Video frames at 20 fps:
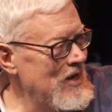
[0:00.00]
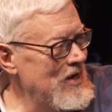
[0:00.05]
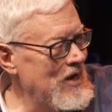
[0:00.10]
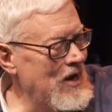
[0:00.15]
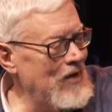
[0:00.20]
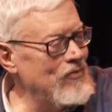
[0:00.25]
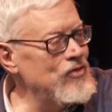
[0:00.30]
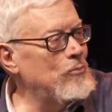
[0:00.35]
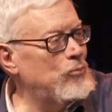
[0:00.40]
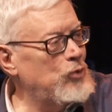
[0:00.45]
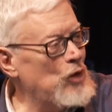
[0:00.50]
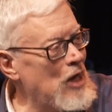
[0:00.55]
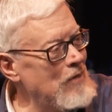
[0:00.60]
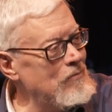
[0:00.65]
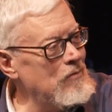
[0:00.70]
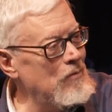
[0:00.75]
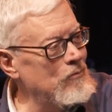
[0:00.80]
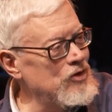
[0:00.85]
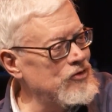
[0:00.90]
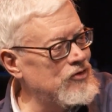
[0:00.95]
And the
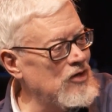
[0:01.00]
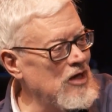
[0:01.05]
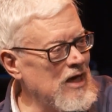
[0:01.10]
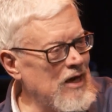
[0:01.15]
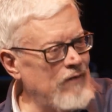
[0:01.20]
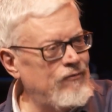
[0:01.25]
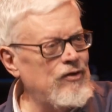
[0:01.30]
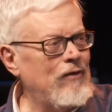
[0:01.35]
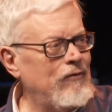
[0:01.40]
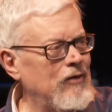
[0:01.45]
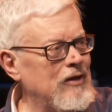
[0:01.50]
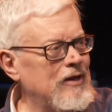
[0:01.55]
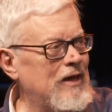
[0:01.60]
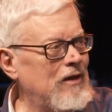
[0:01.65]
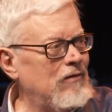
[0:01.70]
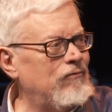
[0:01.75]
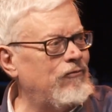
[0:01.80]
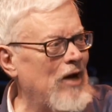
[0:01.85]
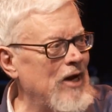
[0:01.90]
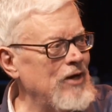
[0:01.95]
problem is, if you ever
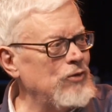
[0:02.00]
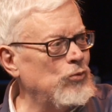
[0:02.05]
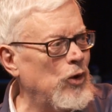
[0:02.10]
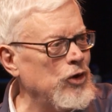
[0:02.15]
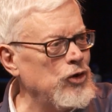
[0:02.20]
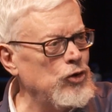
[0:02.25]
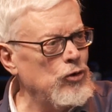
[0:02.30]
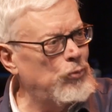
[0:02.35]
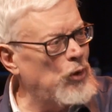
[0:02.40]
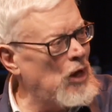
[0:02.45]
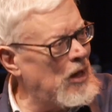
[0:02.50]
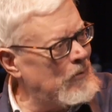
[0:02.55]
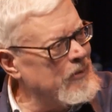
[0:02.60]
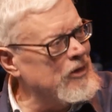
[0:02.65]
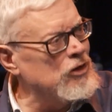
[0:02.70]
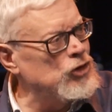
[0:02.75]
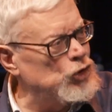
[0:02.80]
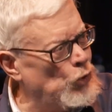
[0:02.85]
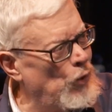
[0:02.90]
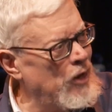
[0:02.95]
did find one, you'd probably
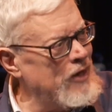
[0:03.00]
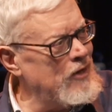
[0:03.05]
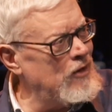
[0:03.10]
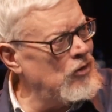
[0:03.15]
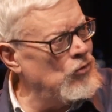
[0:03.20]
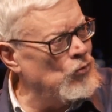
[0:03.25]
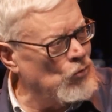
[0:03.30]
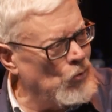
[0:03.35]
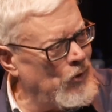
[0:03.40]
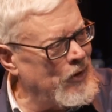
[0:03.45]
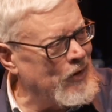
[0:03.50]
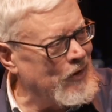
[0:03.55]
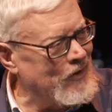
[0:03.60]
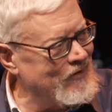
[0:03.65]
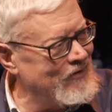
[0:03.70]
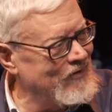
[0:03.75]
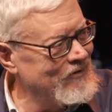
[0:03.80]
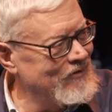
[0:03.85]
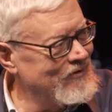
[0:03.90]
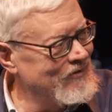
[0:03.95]
join it and ruin it."